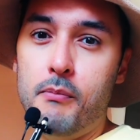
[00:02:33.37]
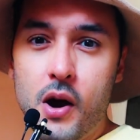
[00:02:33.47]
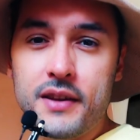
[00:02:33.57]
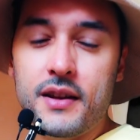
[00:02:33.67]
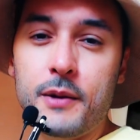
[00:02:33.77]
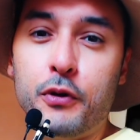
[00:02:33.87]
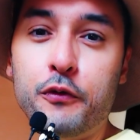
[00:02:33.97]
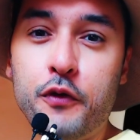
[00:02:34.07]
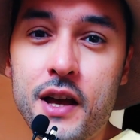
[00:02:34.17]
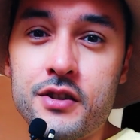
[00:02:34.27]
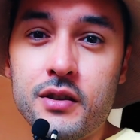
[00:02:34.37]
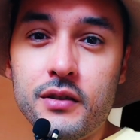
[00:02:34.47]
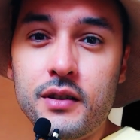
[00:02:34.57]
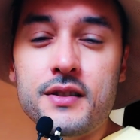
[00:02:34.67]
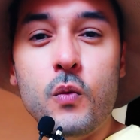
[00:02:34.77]
More than a profession,
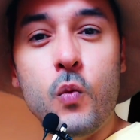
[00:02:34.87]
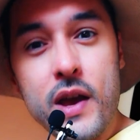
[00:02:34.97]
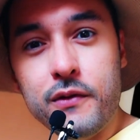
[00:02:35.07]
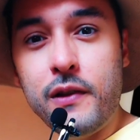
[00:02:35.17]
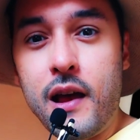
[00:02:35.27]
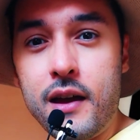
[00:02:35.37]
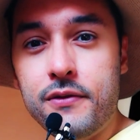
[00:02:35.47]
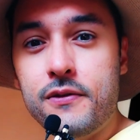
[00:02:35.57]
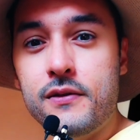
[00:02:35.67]
it's a way of life.